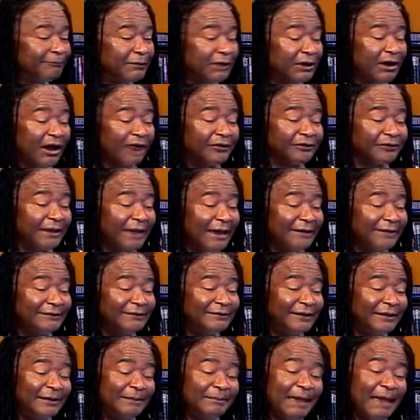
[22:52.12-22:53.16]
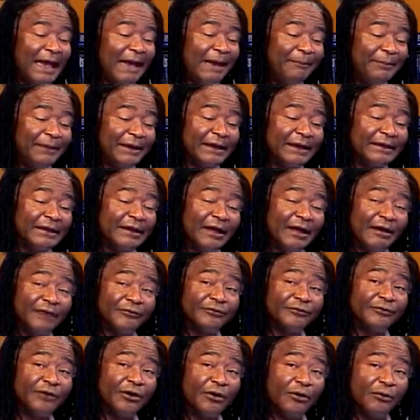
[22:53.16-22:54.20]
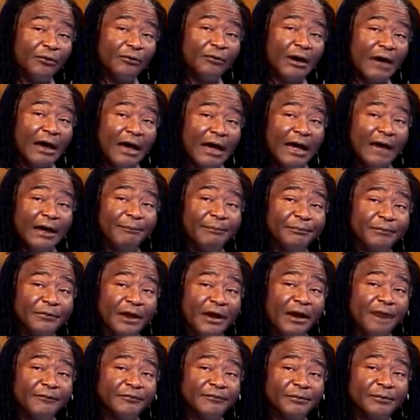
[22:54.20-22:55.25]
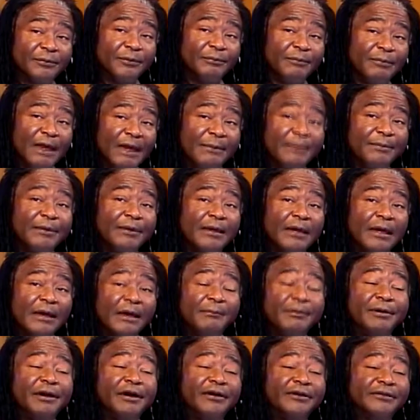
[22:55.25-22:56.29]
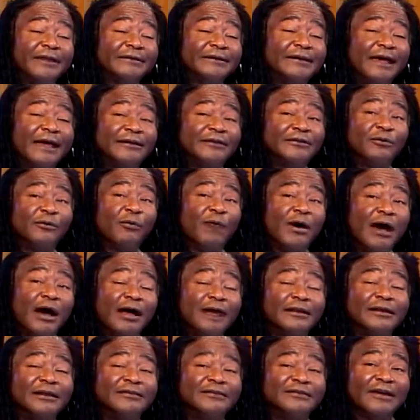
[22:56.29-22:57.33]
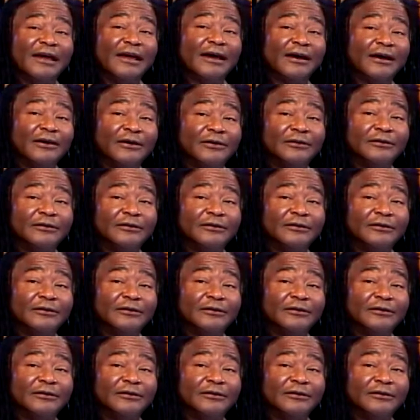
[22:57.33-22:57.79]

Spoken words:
Because they seem happy enough, so I'm comfortable. Maybe because it takes a while to gel.